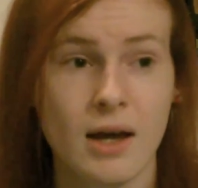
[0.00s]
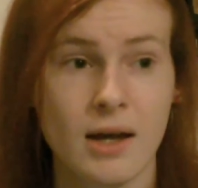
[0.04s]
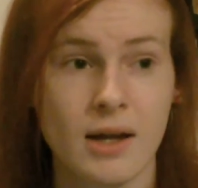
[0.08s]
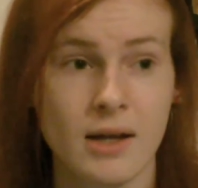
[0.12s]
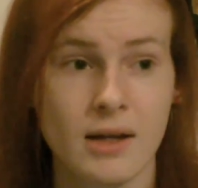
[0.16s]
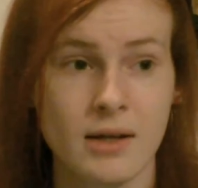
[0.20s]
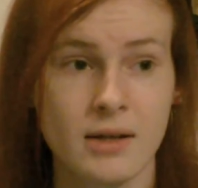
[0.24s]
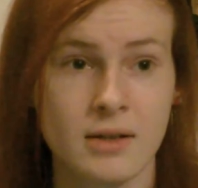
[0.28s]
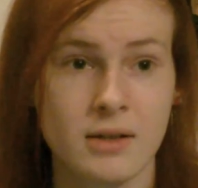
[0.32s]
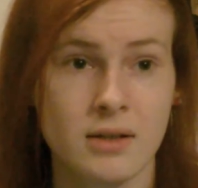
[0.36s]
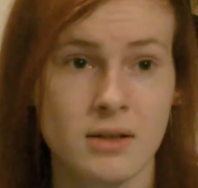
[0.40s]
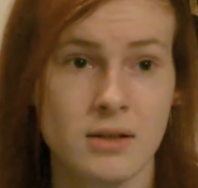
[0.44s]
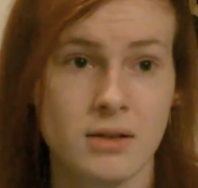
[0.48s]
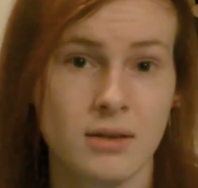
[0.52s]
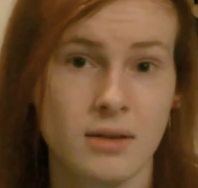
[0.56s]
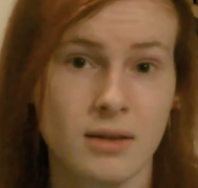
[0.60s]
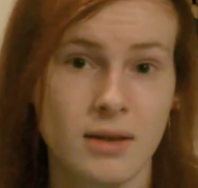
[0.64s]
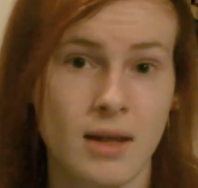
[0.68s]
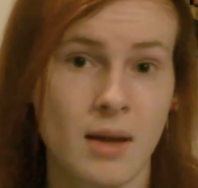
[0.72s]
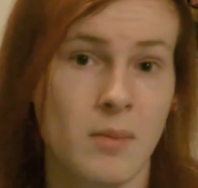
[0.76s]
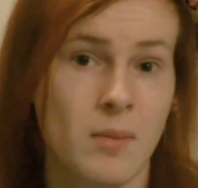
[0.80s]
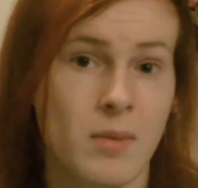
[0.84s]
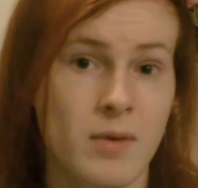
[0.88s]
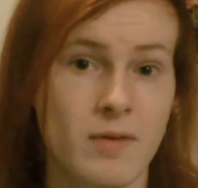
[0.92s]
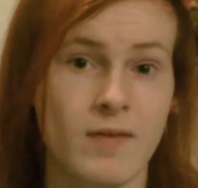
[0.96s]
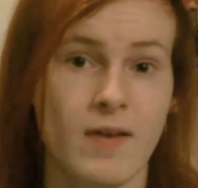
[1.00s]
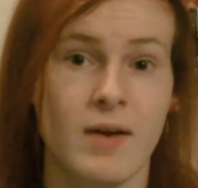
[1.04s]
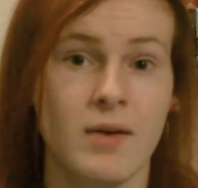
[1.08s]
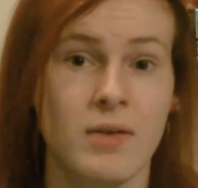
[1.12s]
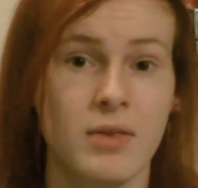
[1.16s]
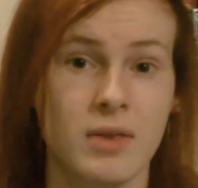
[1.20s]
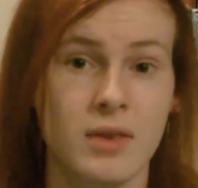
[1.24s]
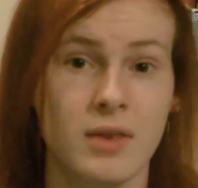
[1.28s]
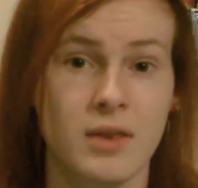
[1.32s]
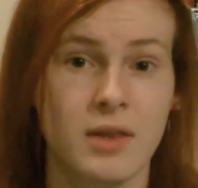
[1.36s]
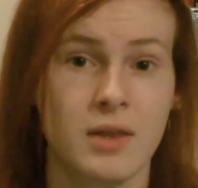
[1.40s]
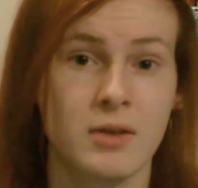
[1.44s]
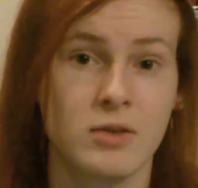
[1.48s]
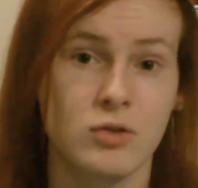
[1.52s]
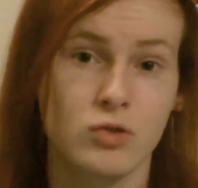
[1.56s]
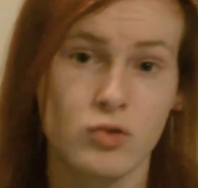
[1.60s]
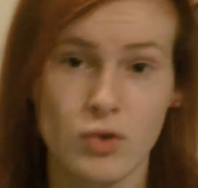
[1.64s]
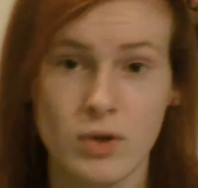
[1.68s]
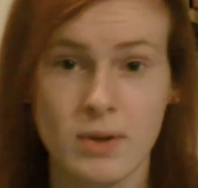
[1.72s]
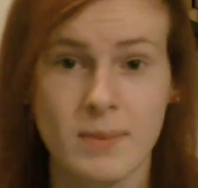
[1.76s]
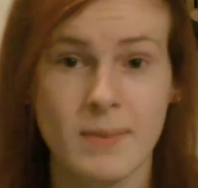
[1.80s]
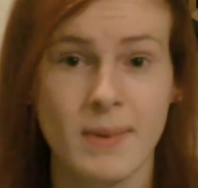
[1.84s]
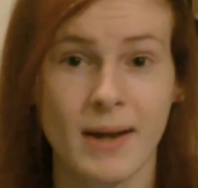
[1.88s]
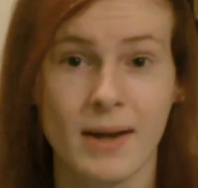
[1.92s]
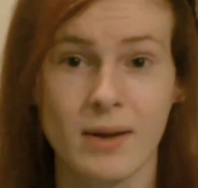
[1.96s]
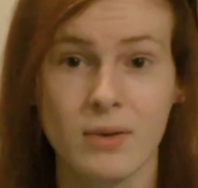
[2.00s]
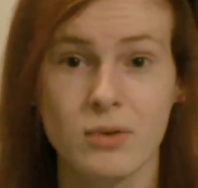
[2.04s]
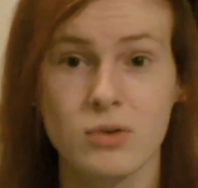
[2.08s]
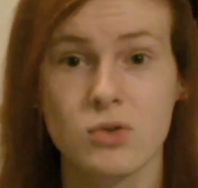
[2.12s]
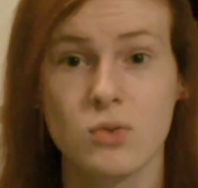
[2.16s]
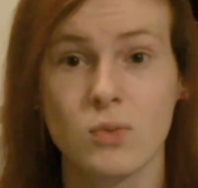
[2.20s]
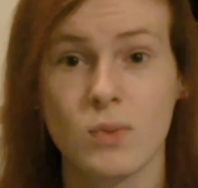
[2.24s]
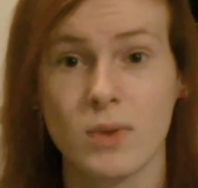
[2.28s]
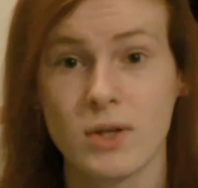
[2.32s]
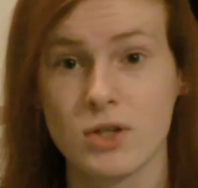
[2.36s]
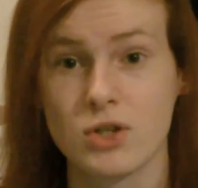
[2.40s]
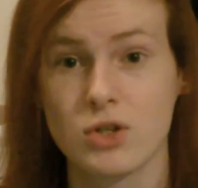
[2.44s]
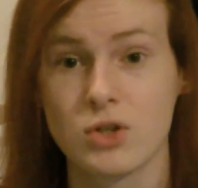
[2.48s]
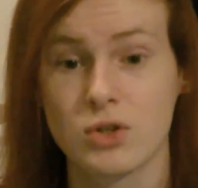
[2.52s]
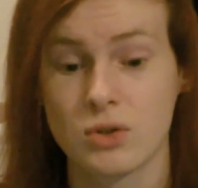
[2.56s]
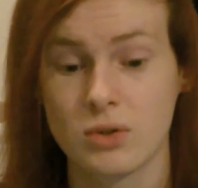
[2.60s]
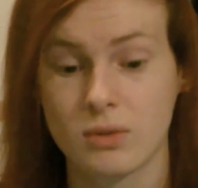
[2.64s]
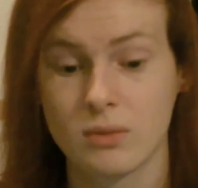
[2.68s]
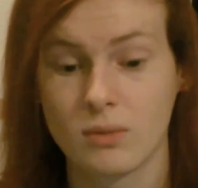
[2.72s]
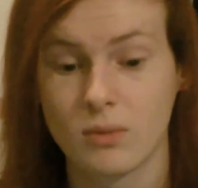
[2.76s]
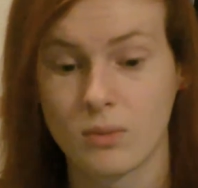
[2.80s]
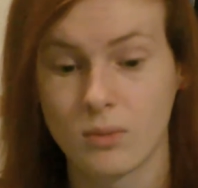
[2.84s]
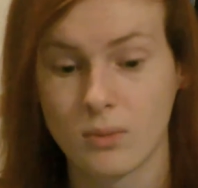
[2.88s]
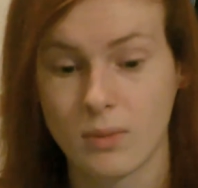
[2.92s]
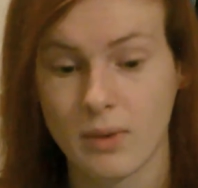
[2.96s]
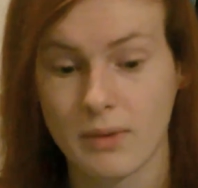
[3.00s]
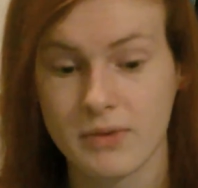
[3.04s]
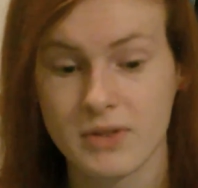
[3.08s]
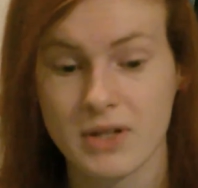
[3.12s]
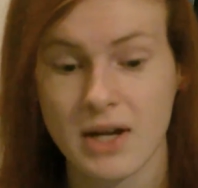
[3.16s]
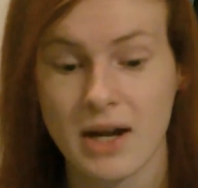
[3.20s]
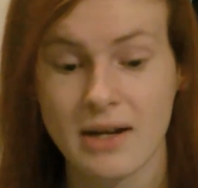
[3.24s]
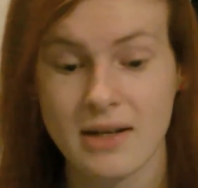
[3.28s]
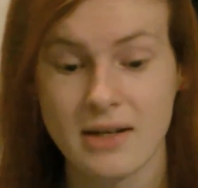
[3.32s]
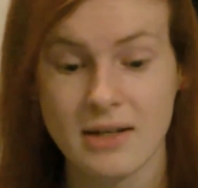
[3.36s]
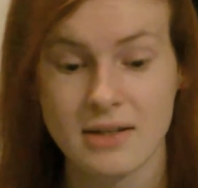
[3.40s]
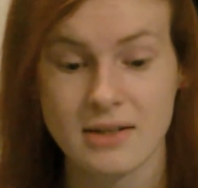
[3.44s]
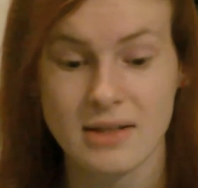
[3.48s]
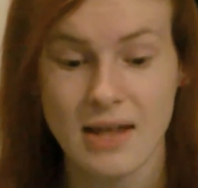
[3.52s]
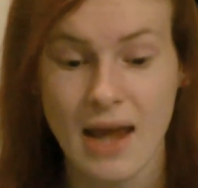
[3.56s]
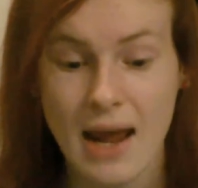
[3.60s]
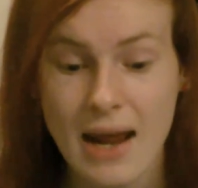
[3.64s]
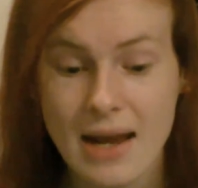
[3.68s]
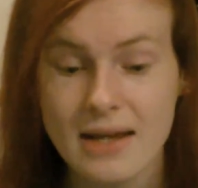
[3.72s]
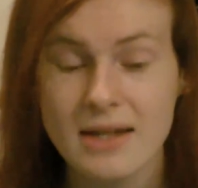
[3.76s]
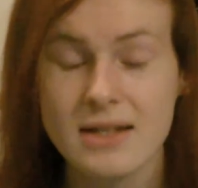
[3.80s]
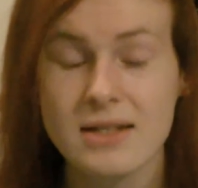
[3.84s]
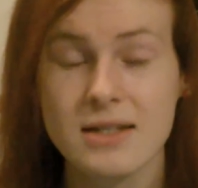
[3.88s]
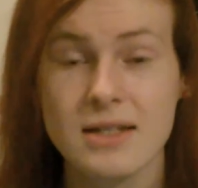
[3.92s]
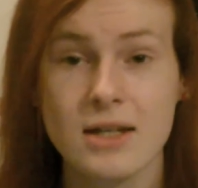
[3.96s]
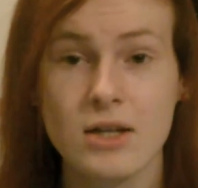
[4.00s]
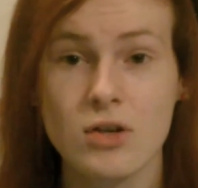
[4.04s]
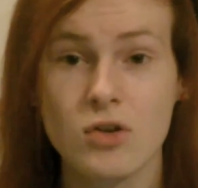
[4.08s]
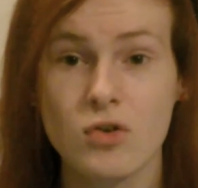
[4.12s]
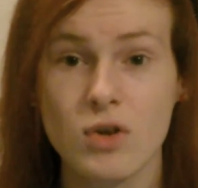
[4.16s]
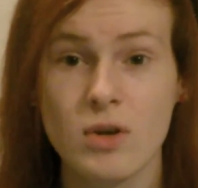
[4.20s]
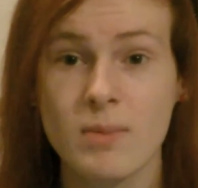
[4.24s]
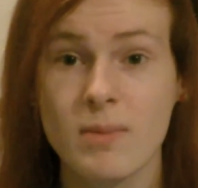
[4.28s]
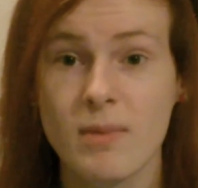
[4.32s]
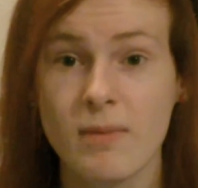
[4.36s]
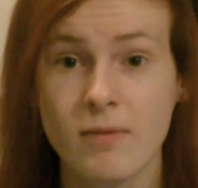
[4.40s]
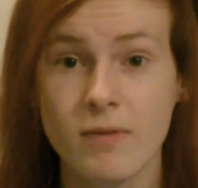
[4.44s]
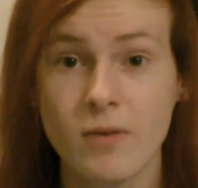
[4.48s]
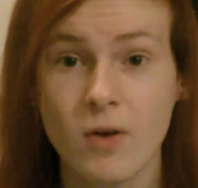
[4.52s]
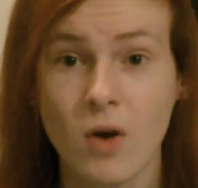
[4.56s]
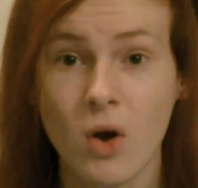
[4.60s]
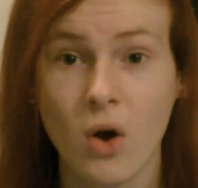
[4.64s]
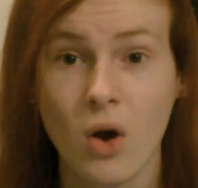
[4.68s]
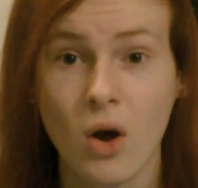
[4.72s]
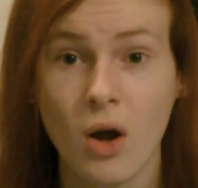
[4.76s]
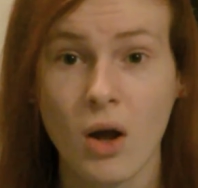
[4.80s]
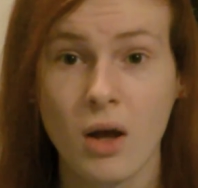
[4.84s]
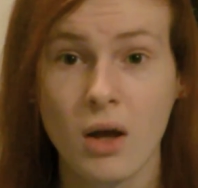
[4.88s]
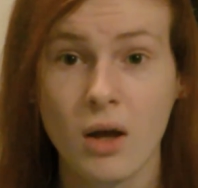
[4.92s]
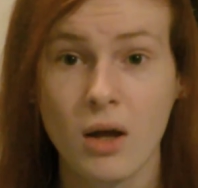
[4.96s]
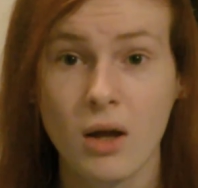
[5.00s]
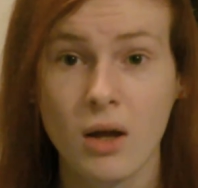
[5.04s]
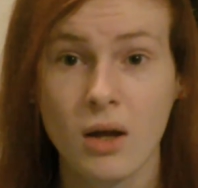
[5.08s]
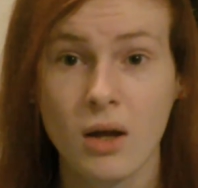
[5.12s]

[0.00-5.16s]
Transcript: and then we found the dream house, which we've signed a tenancy agreement for.